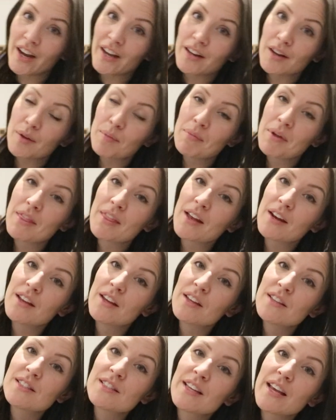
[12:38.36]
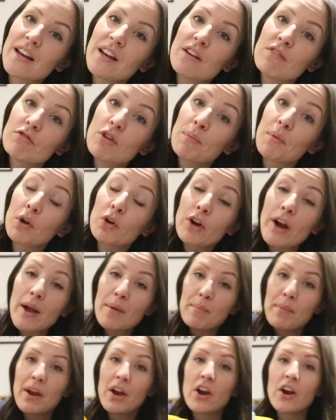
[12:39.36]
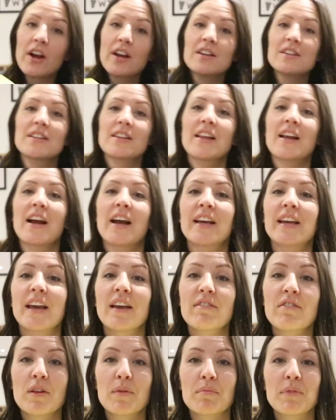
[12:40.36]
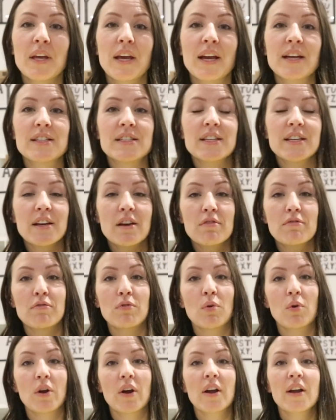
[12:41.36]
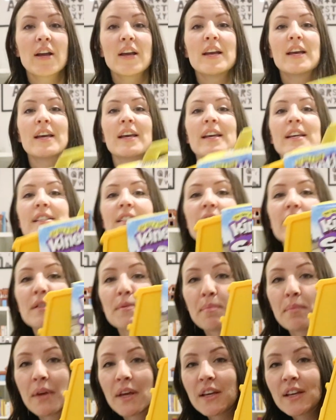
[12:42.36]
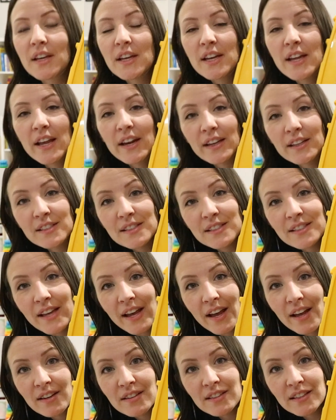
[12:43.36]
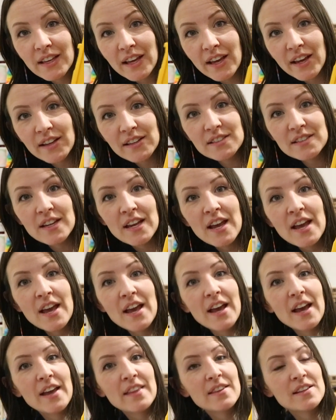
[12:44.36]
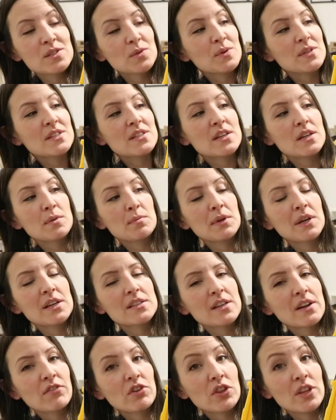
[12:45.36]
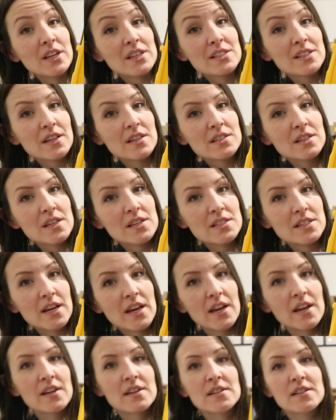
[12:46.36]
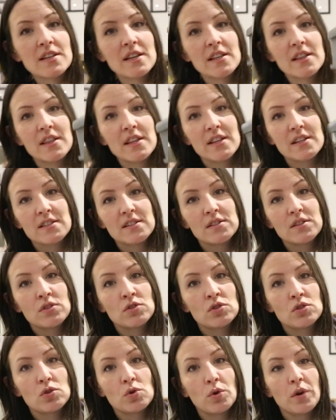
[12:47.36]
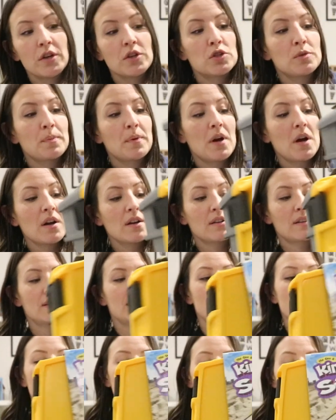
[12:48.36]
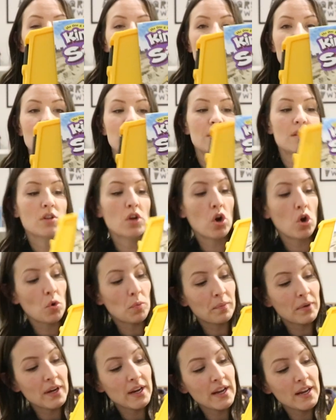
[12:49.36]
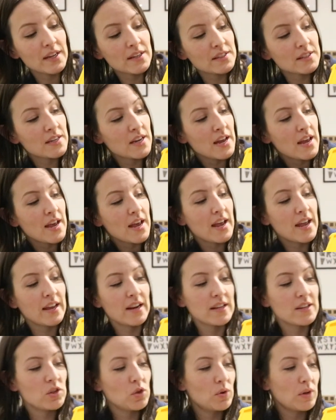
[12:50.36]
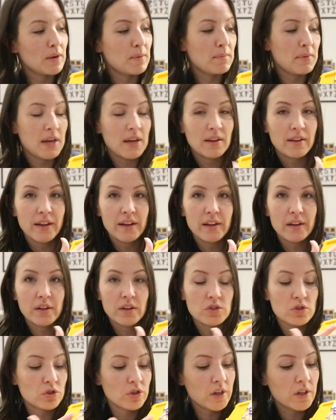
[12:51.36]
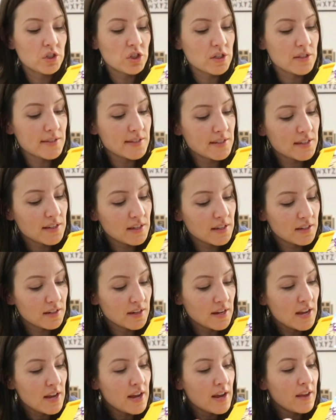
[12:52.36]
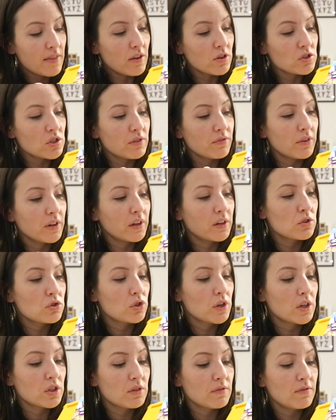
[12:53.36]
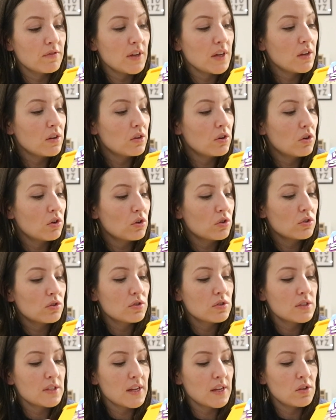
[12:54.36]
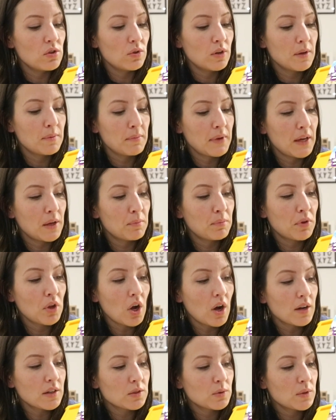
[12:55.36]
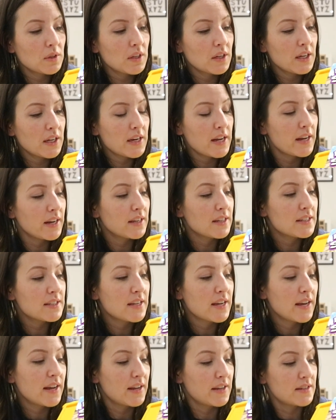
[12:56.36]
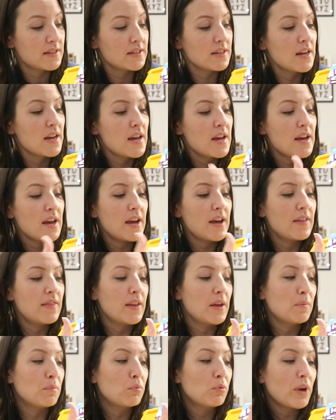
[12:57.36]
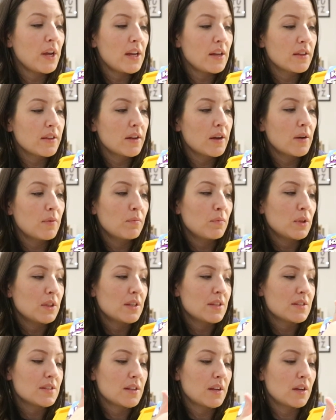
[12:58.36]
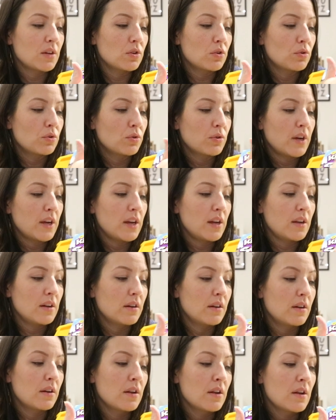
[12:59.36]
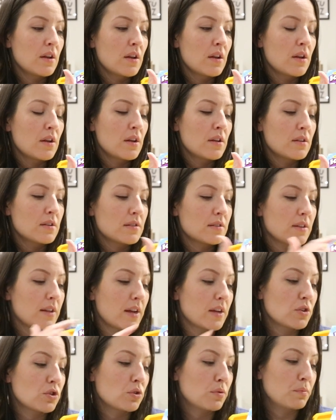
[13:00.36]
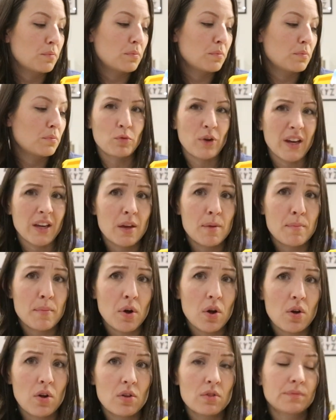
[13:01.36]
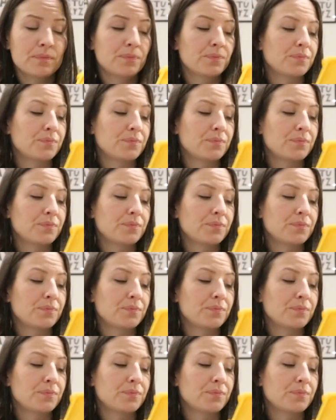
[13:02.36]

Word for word: item that he's getting from a grandparent that I gave them the idea for is this big kinetic sand kit. And this one's neat because everything stays contained in this storage box and you just open it and it, you can make like a construction scene. And there's different construction vehicles and you can make blocks with the kinetic sand and then break them with this like crane slash wrecking ball.